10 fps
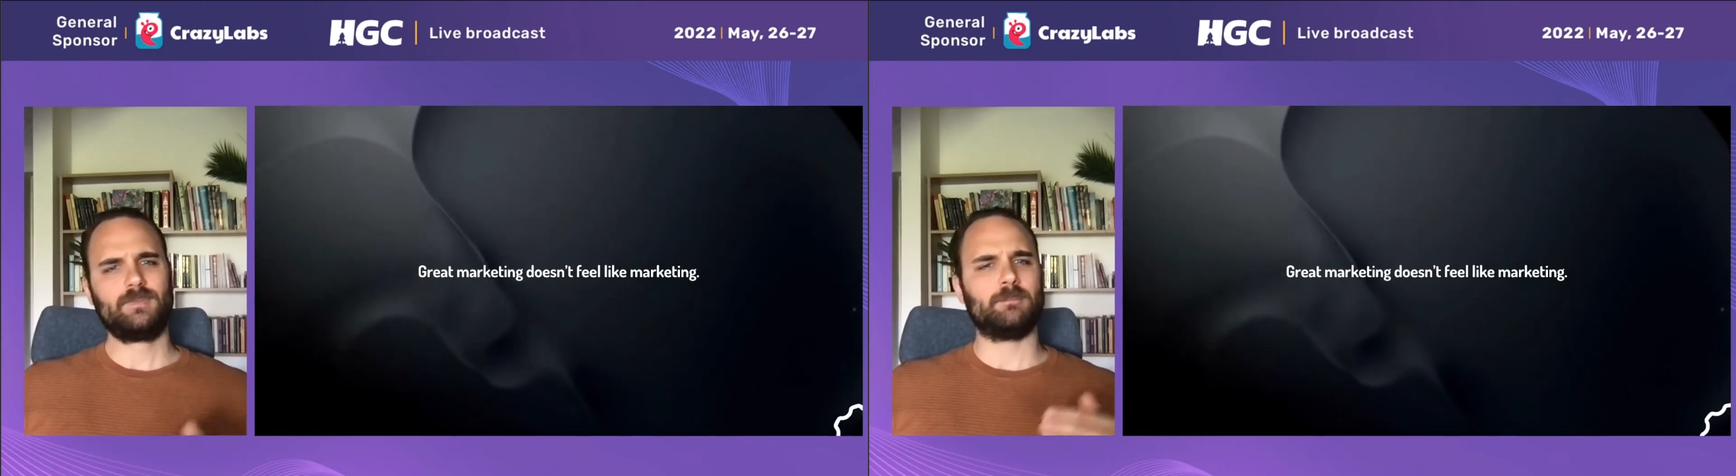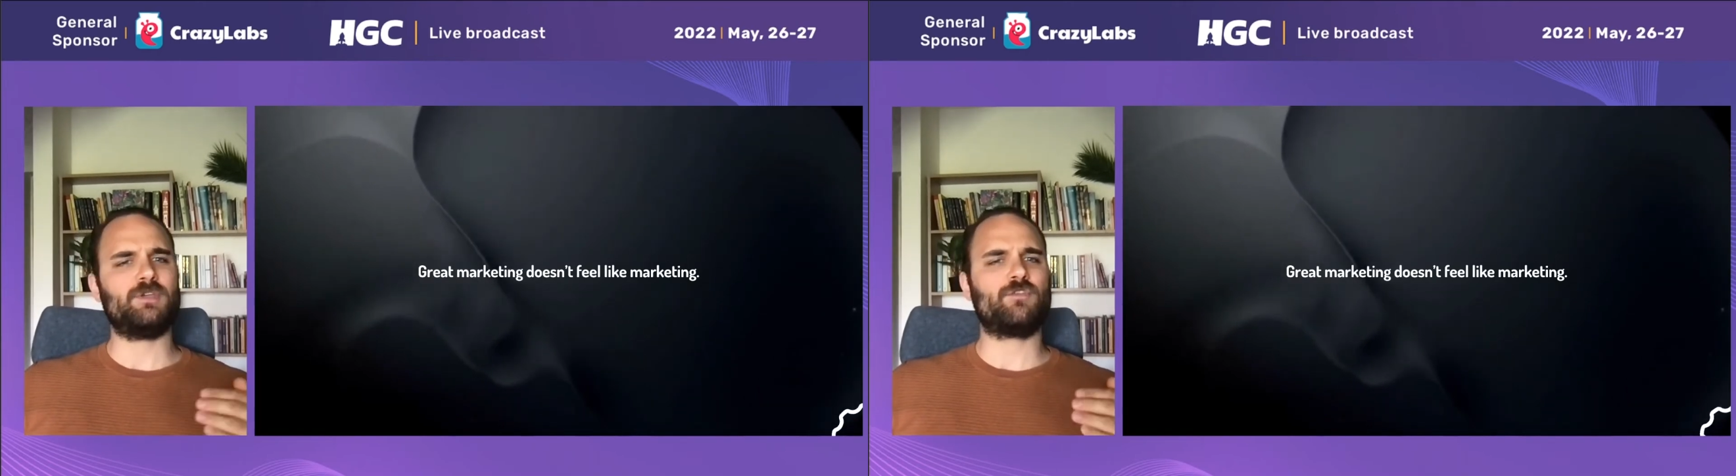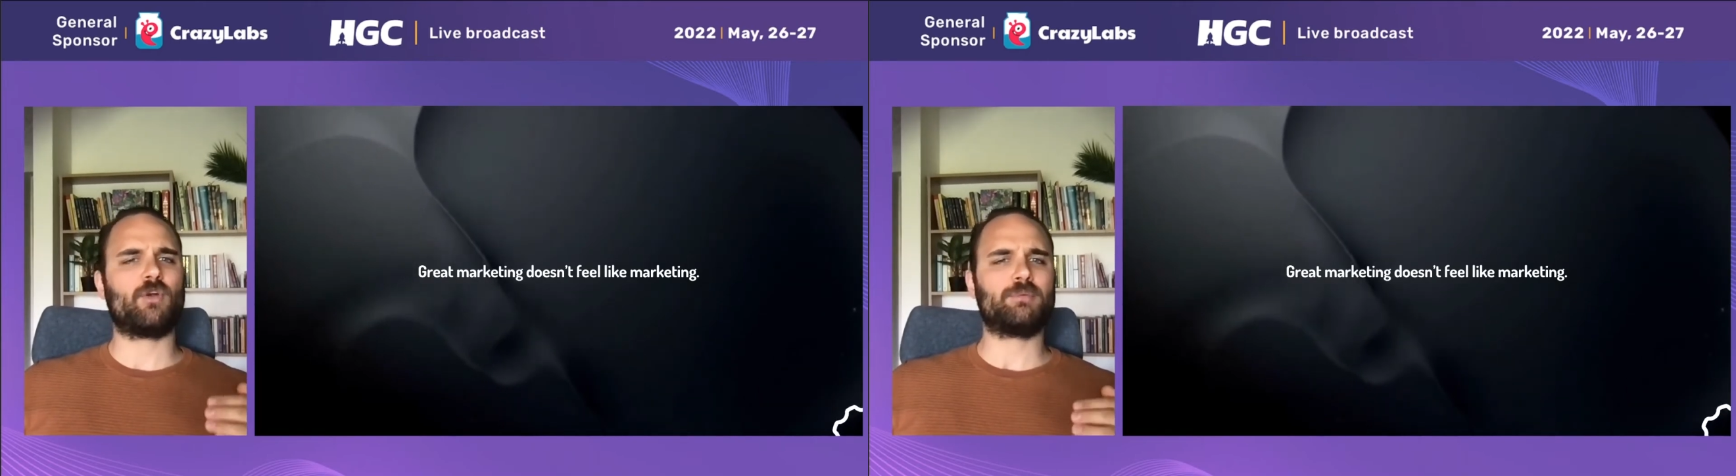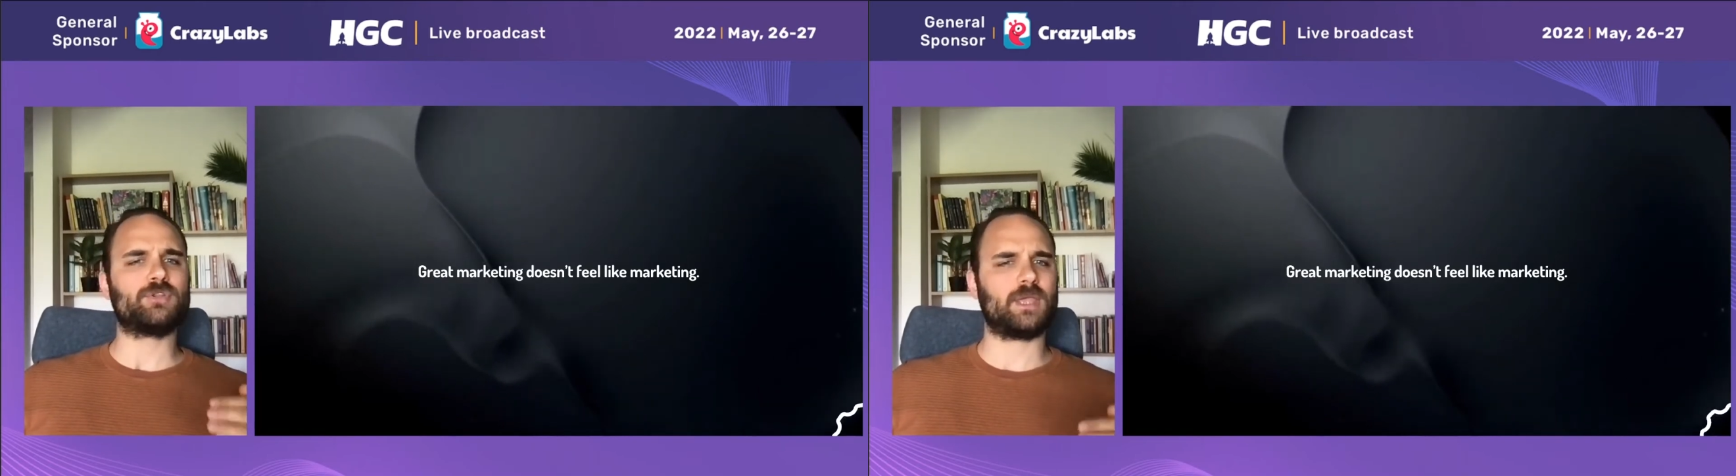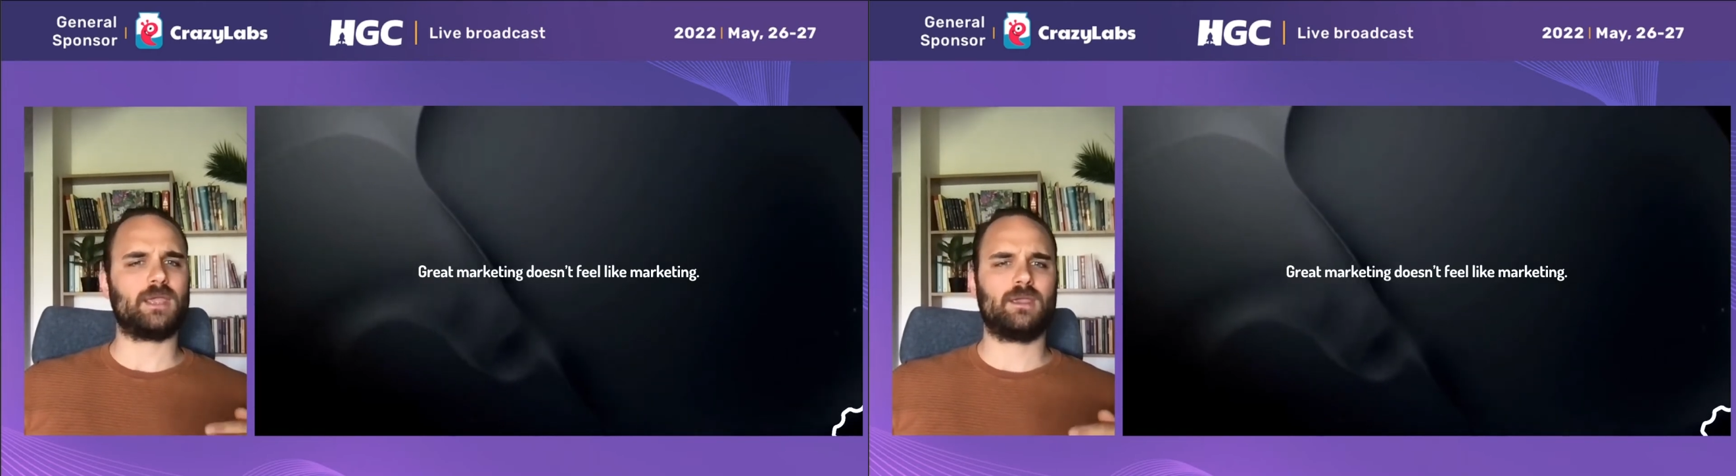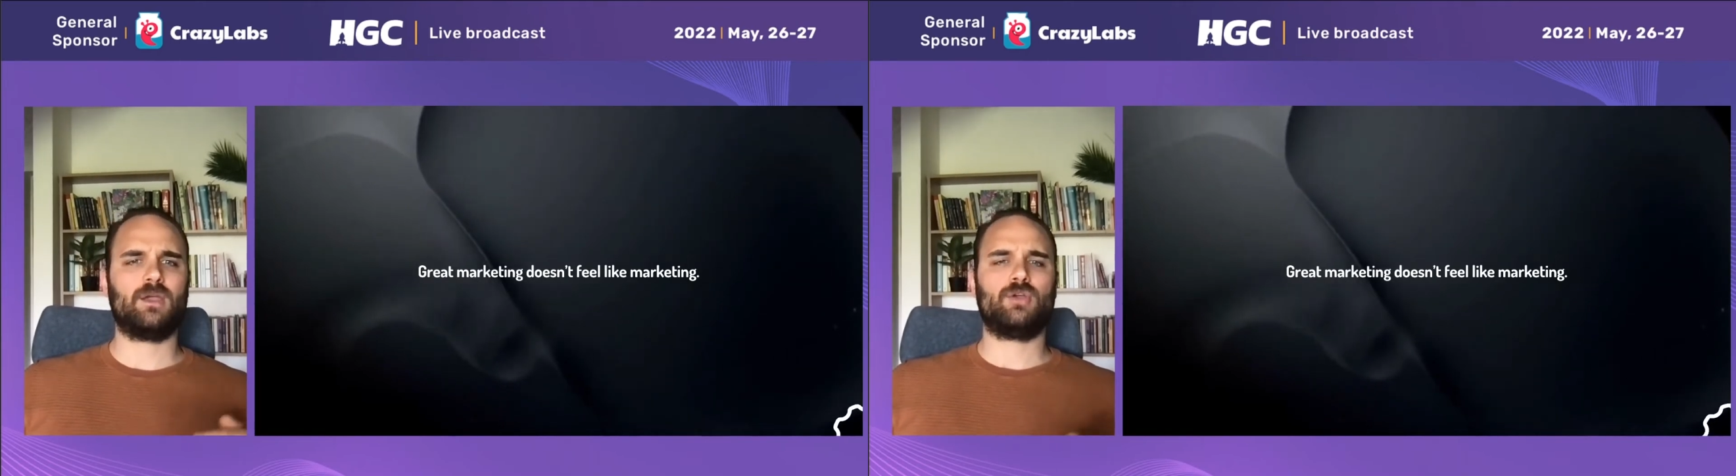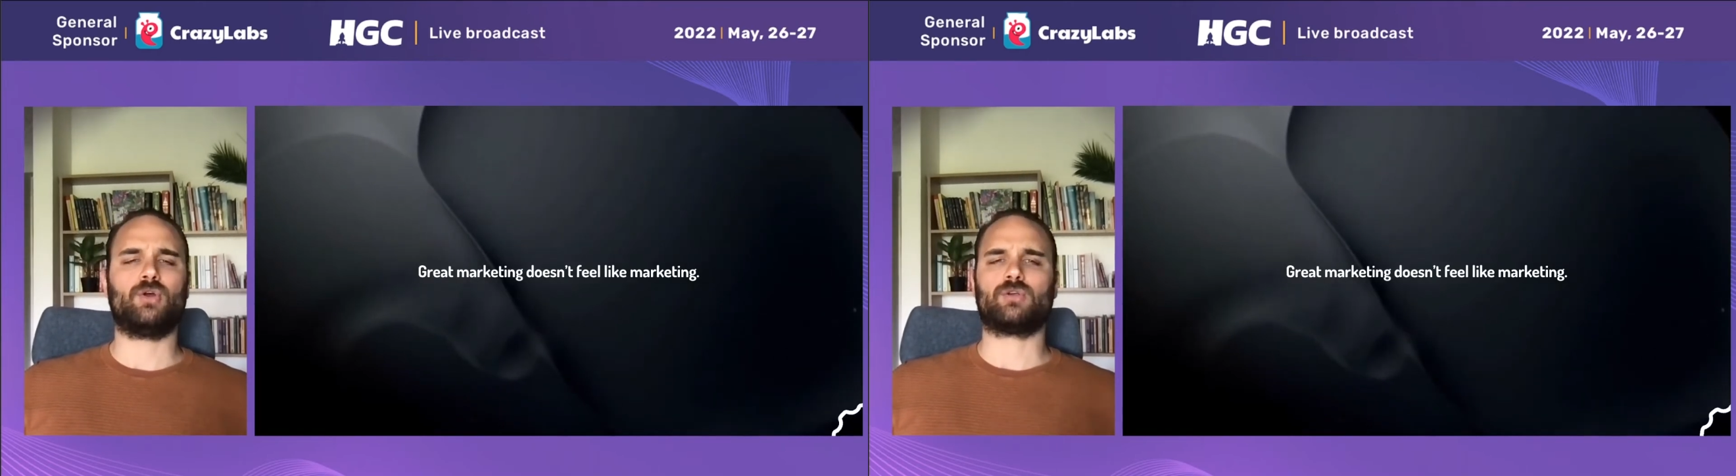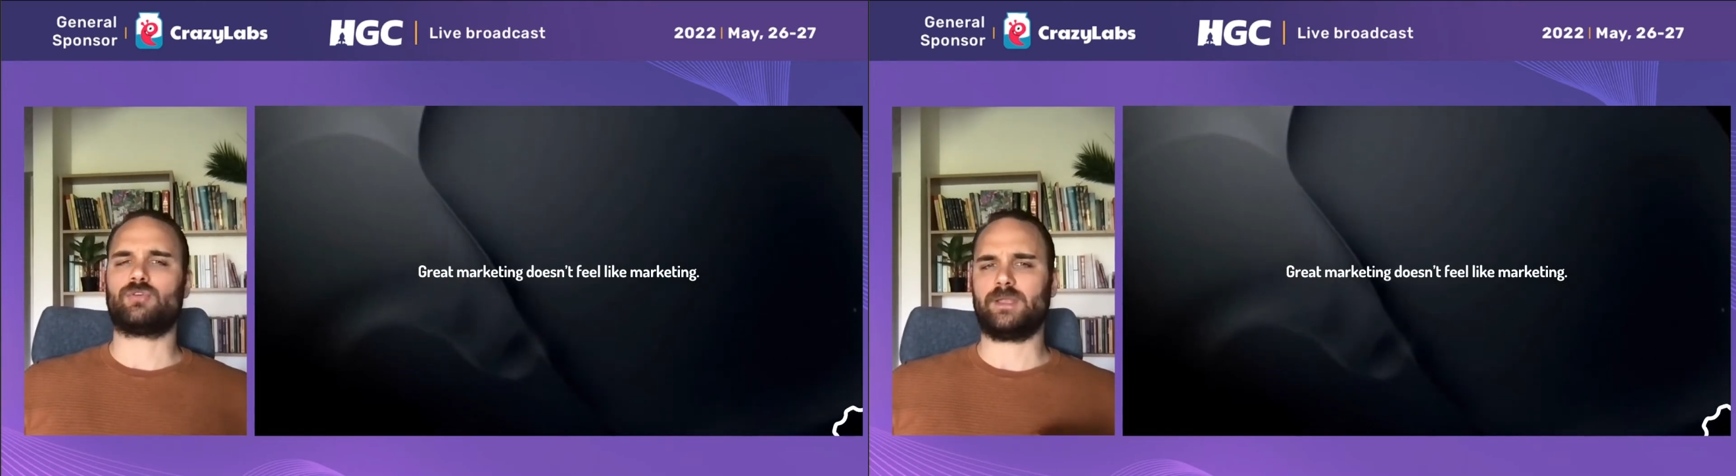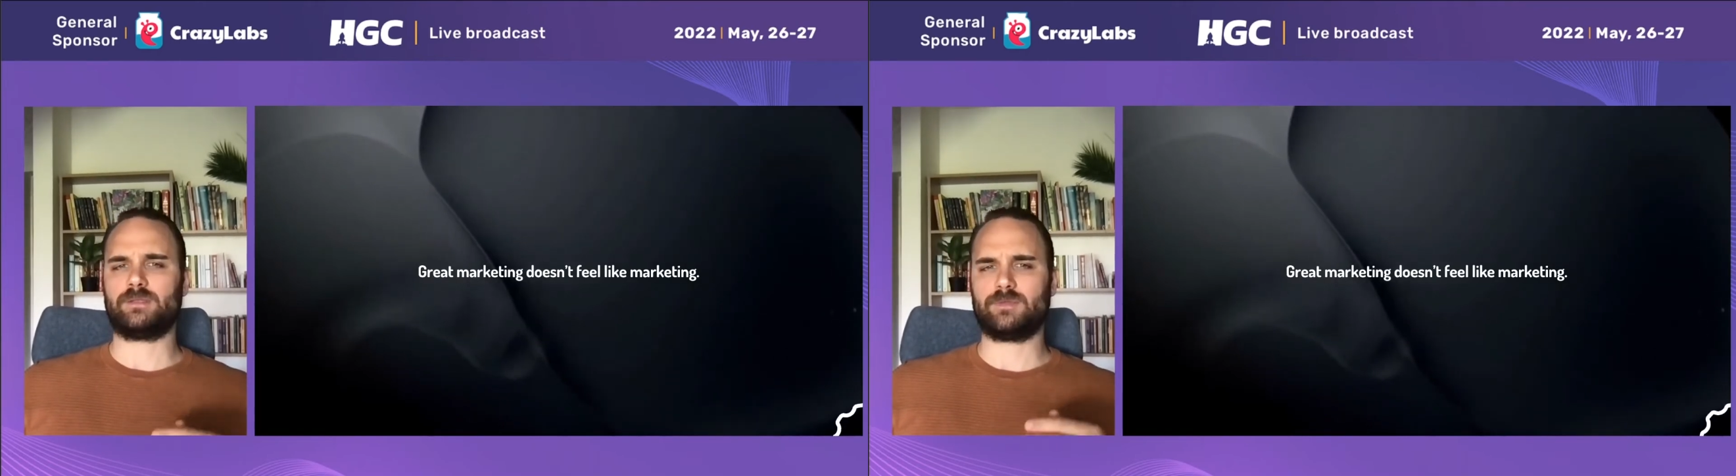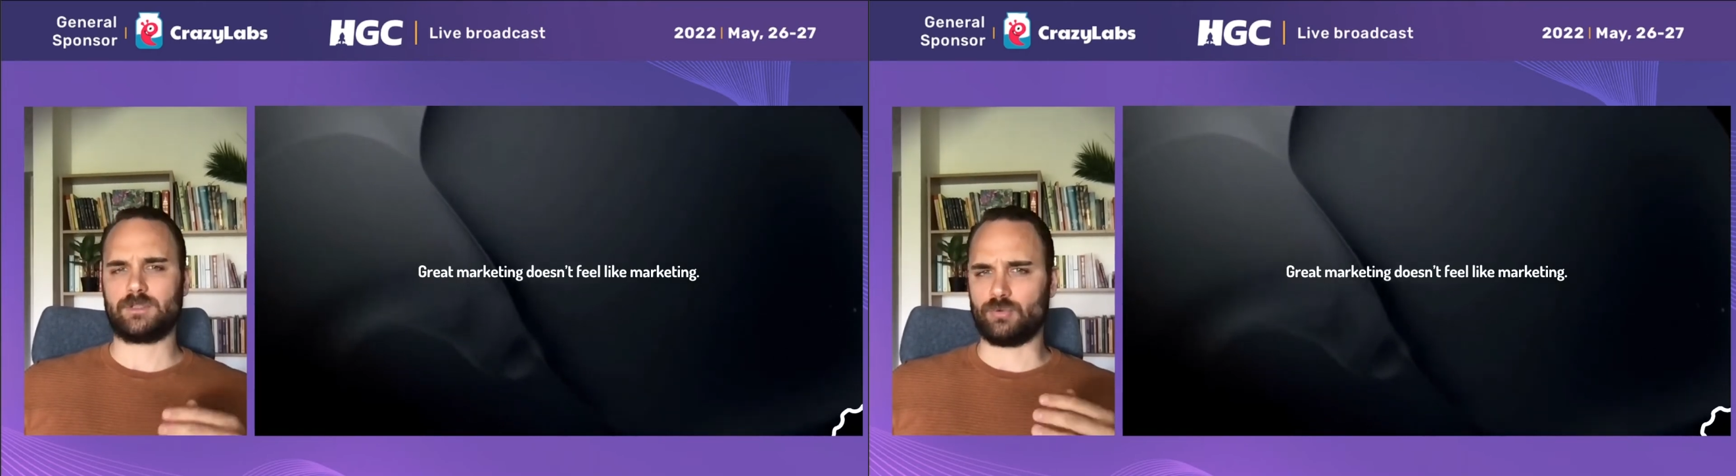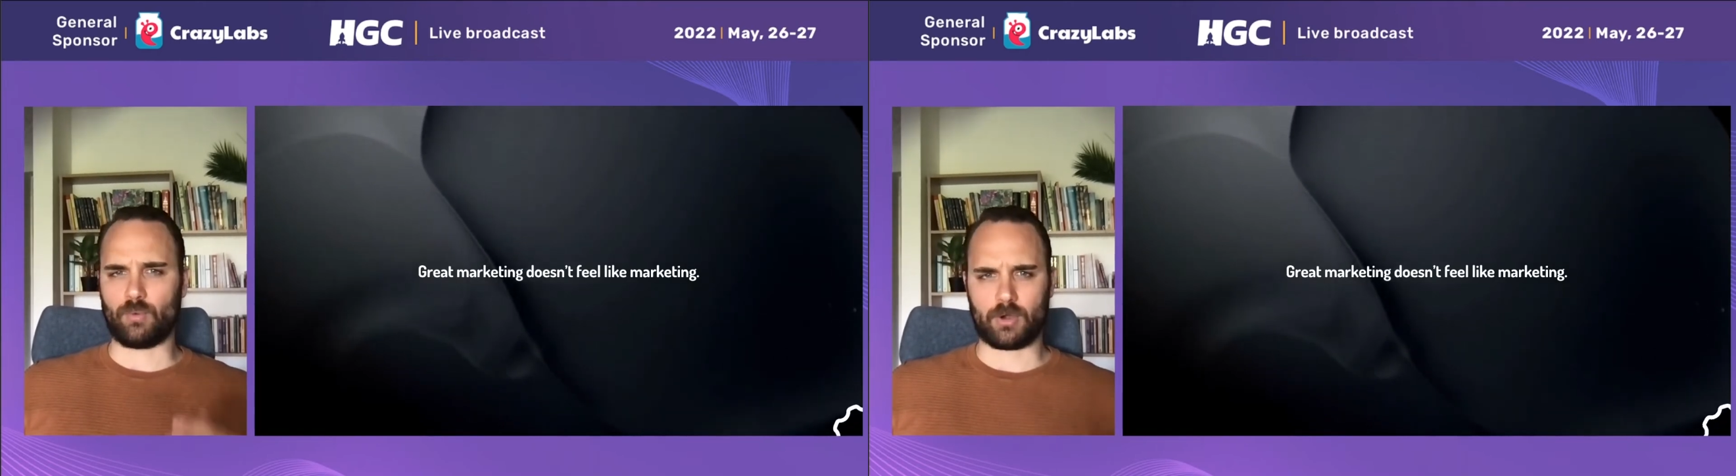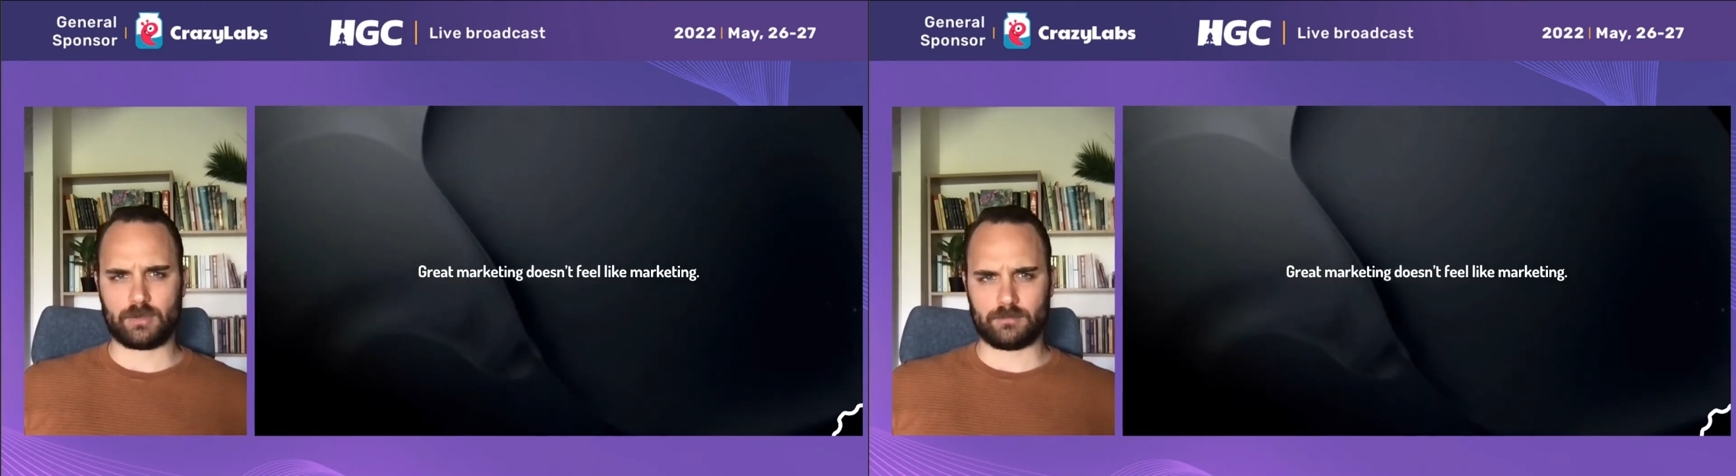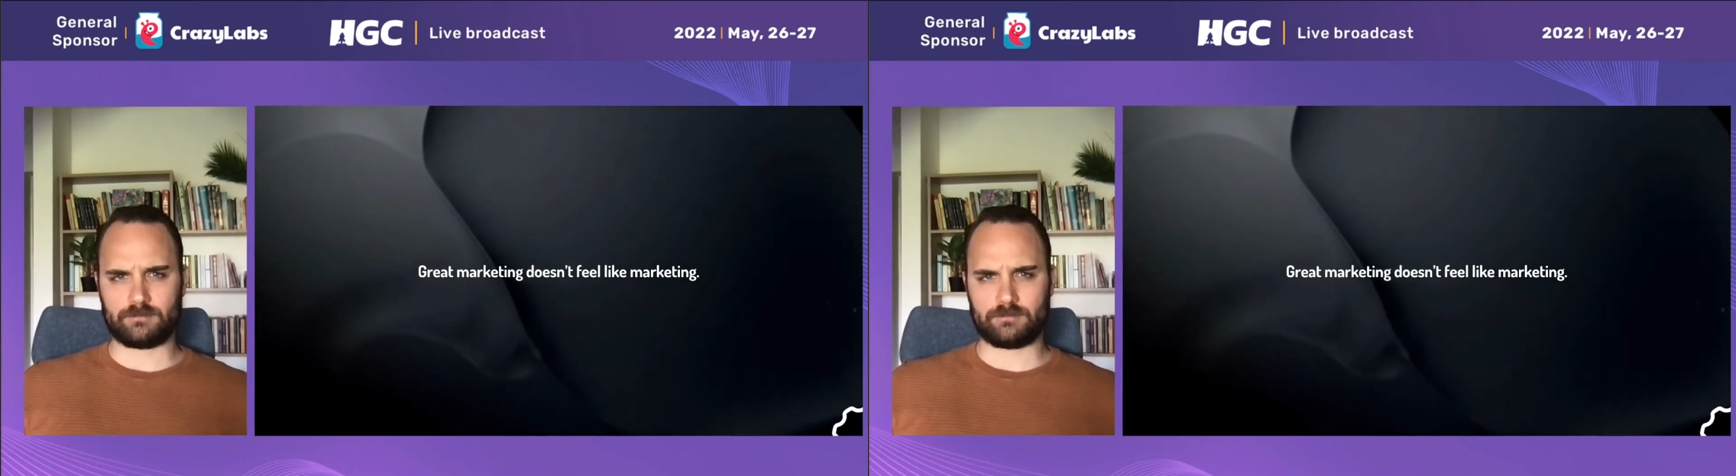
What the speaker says: Before putting your creativity to work,